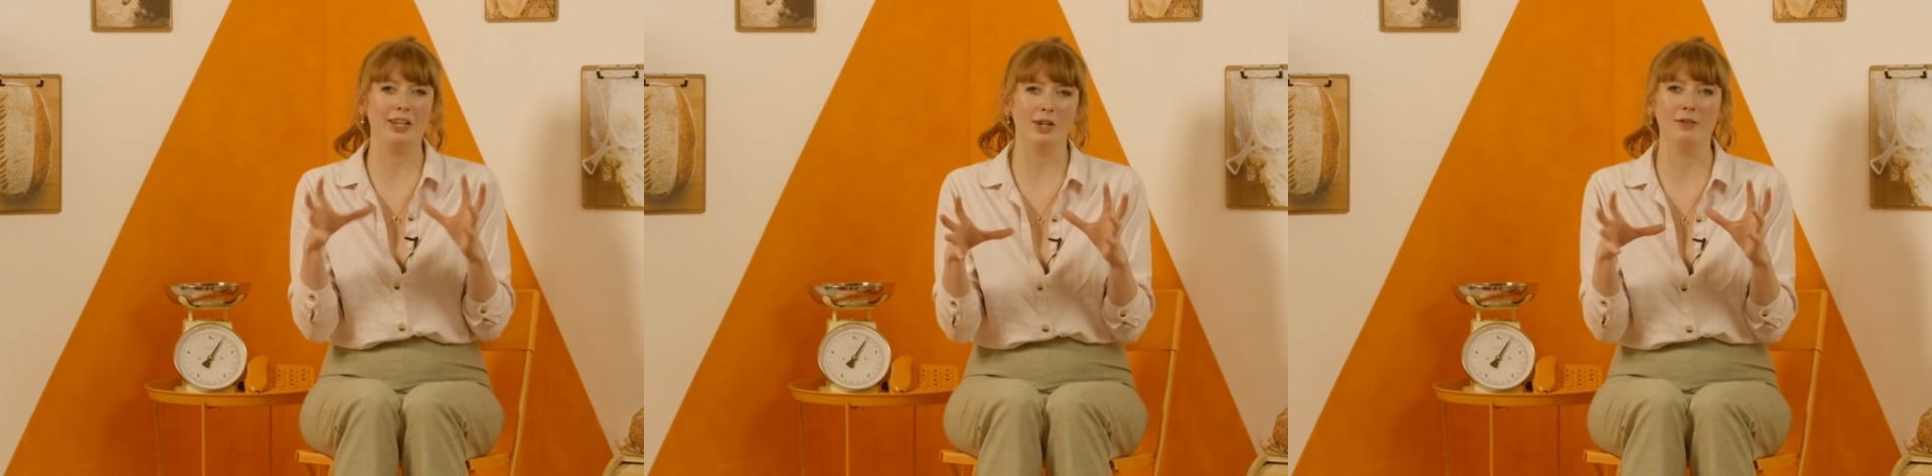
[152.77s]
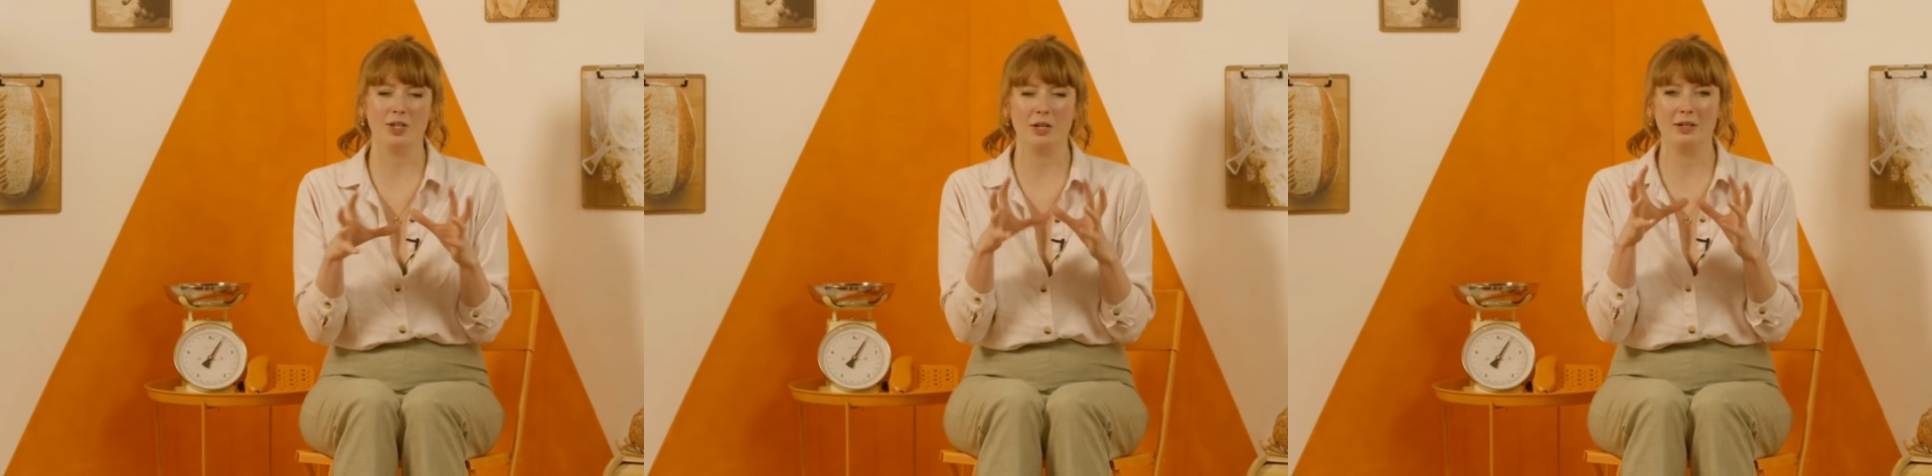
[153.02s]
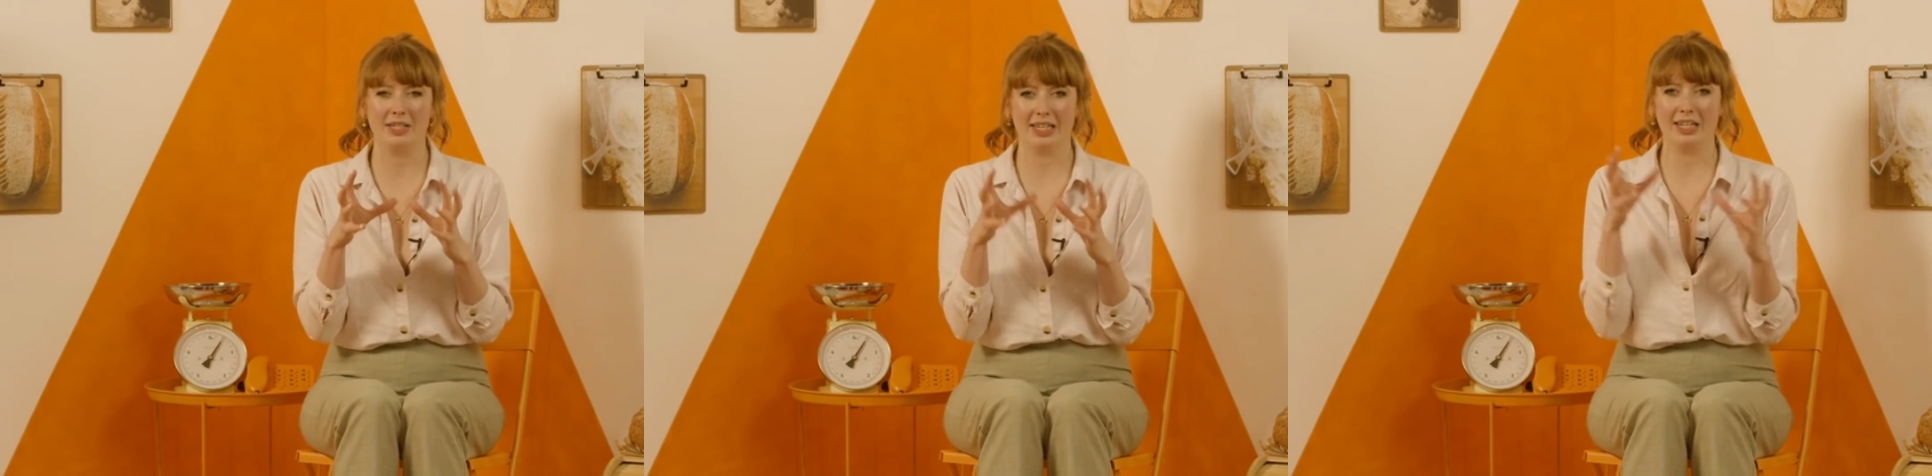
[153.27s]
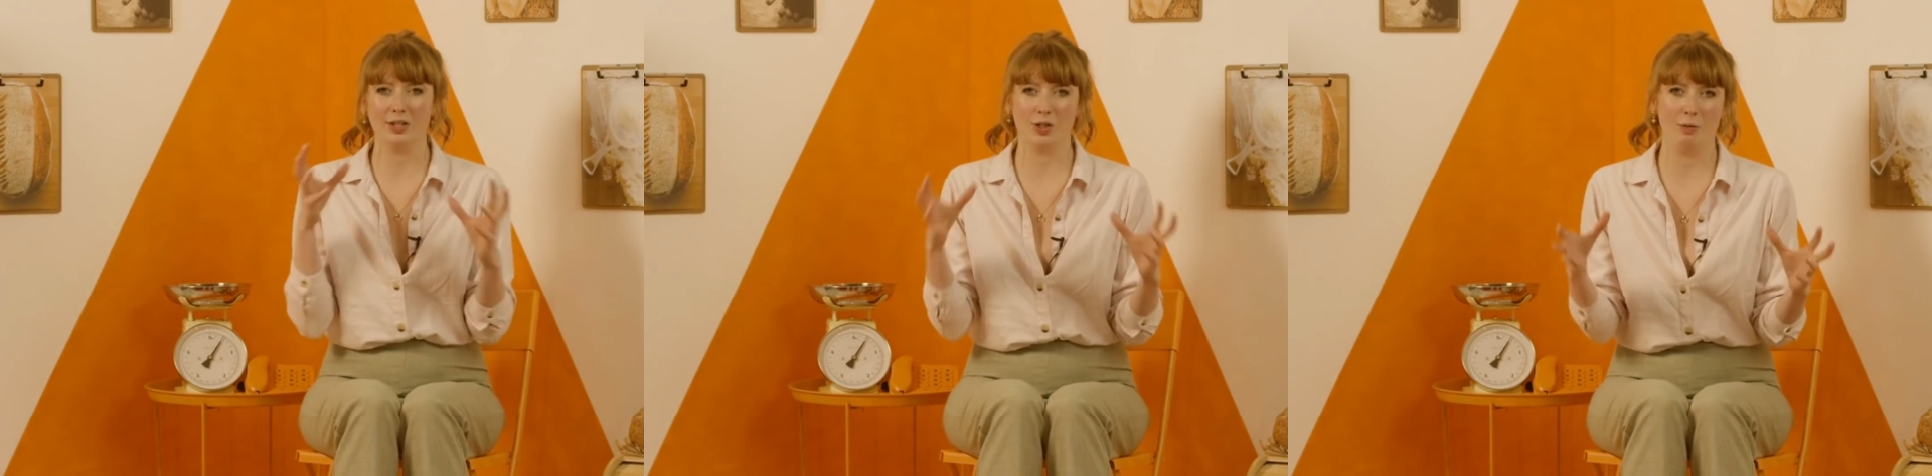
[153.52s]
loaves that you
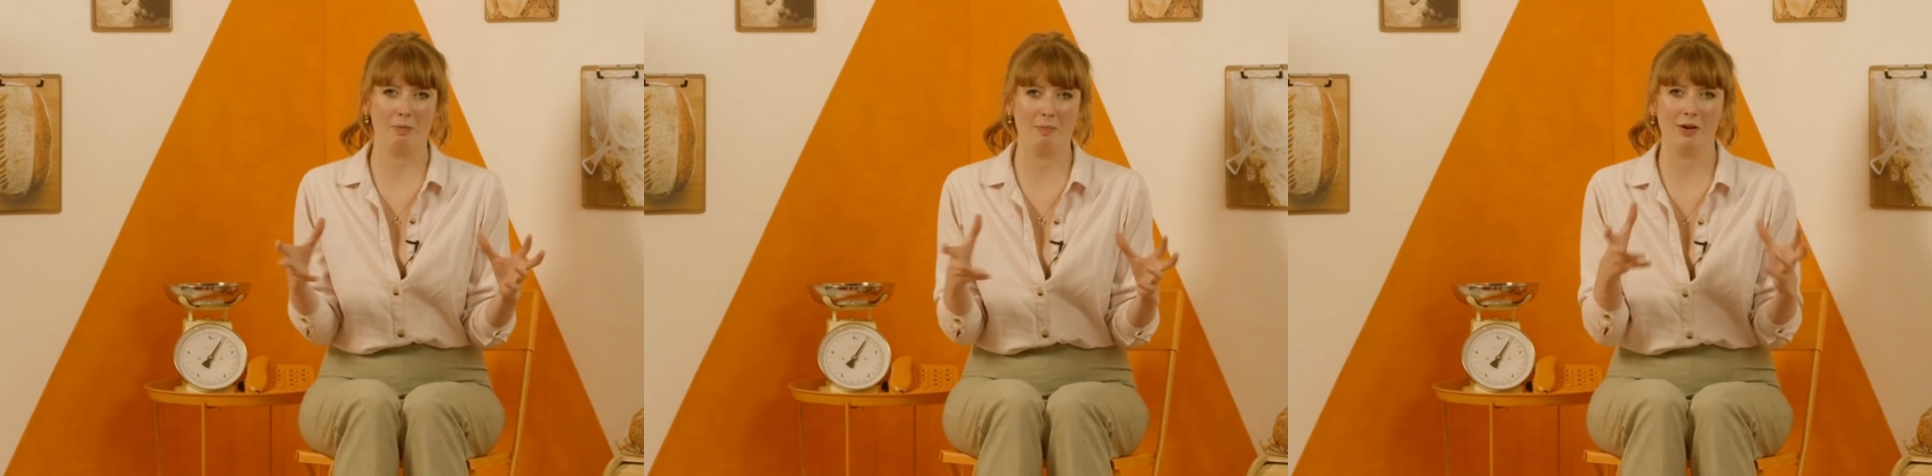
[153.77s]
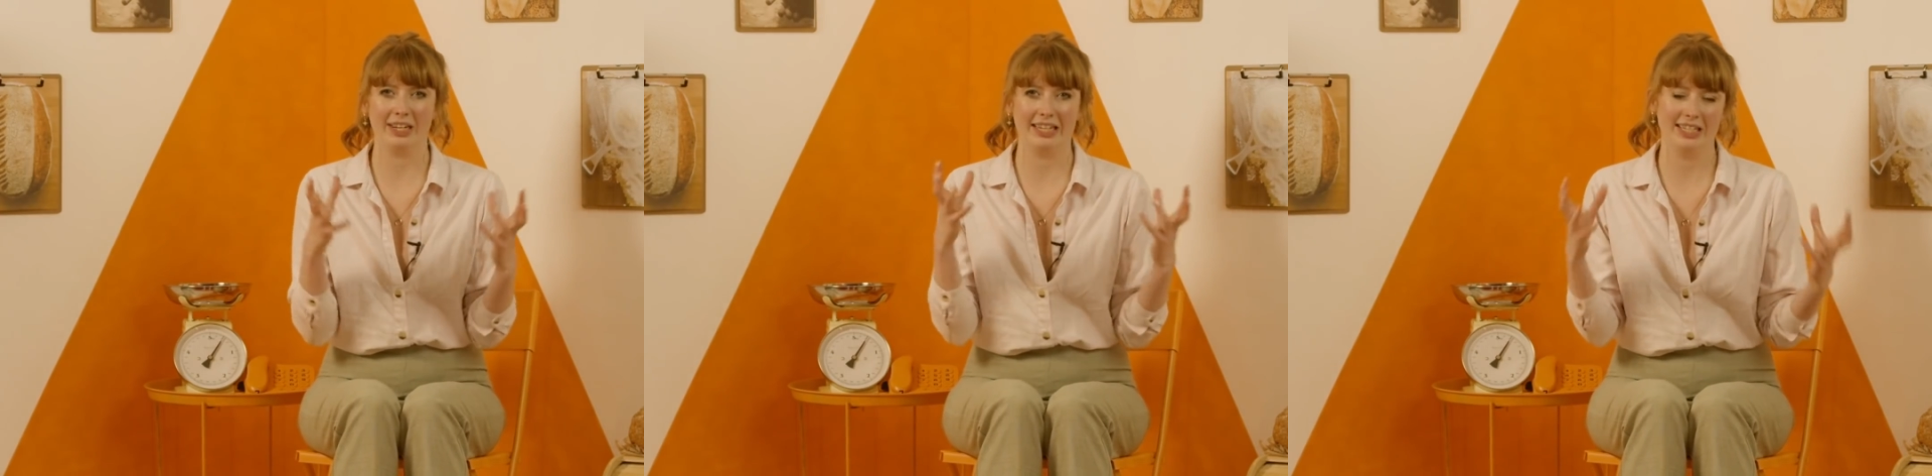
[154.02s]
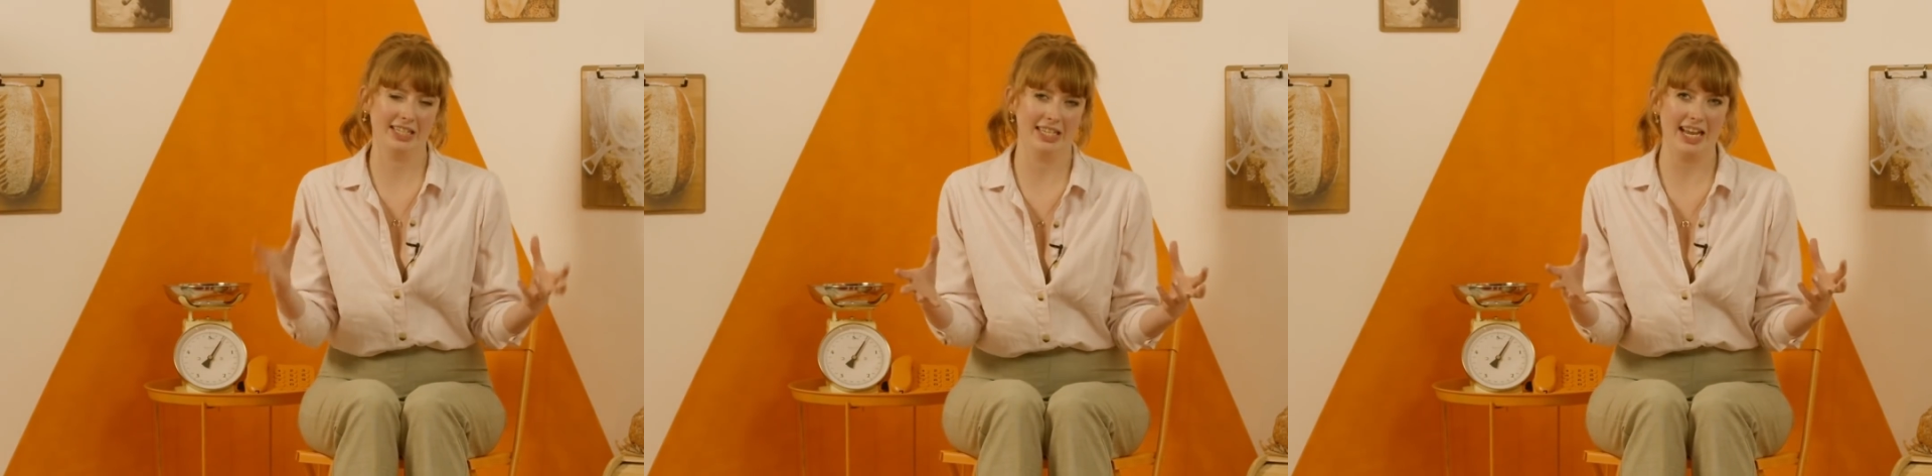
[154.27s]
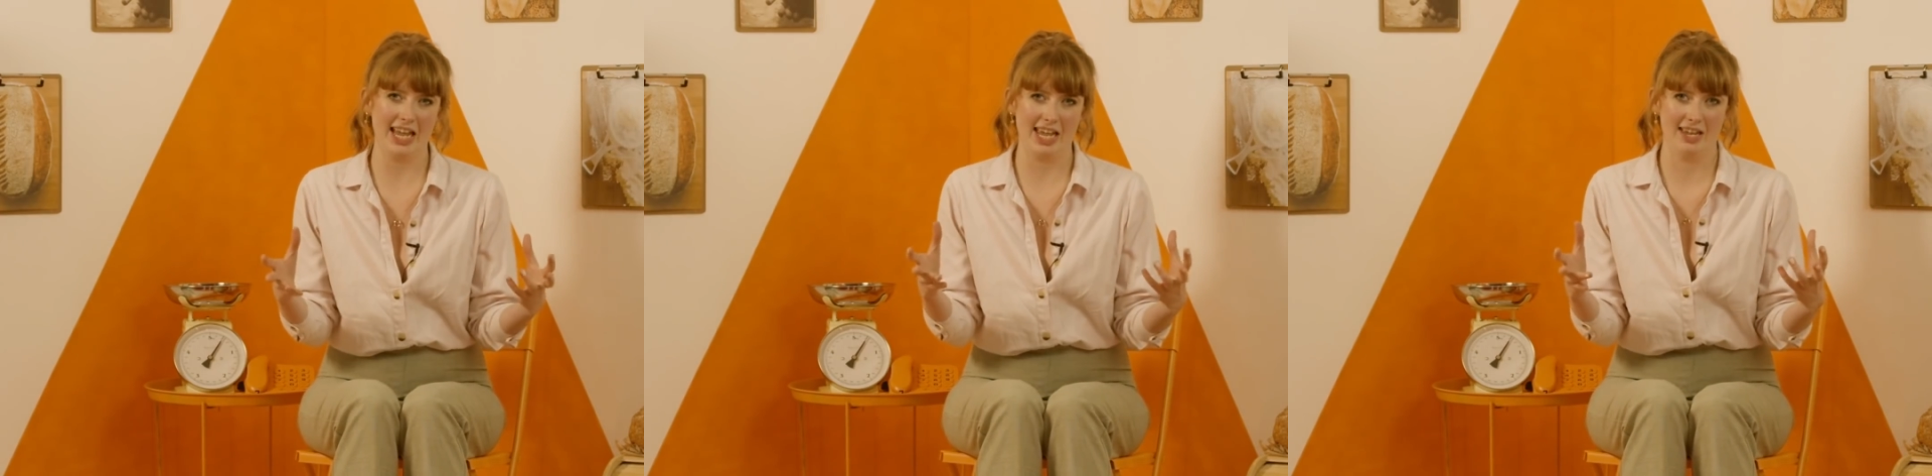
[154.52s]
see in supermarkets
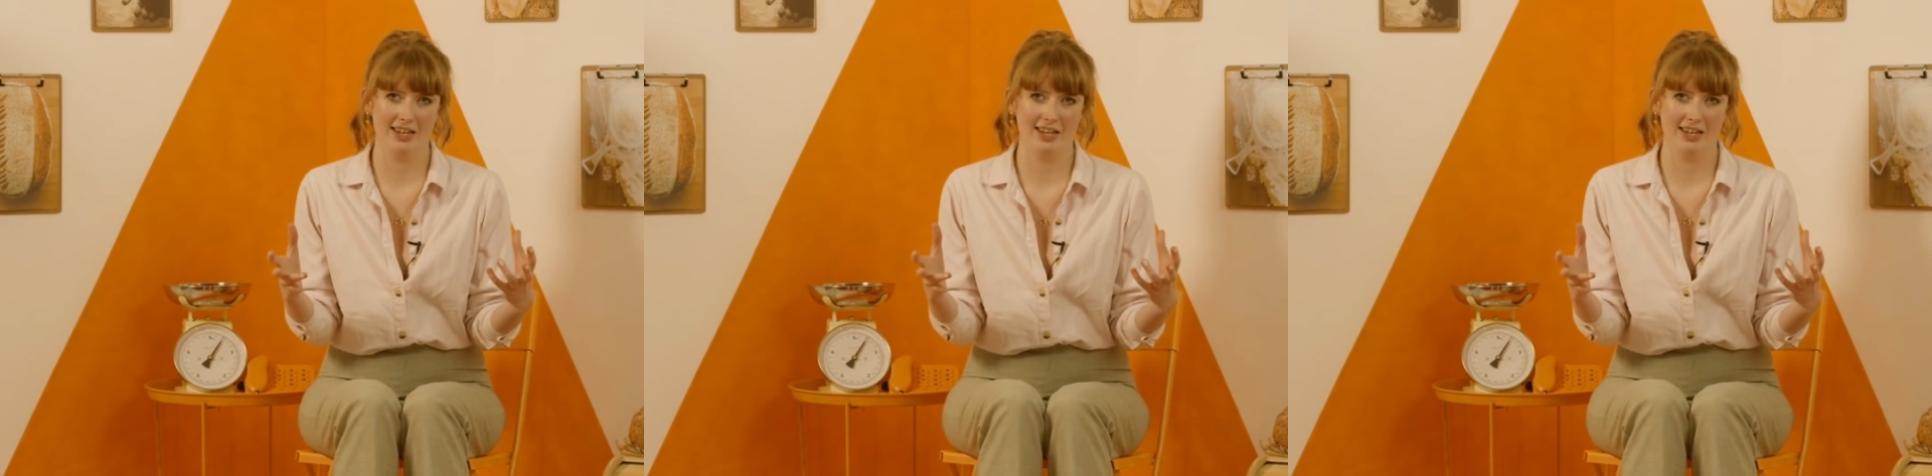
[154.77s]
today.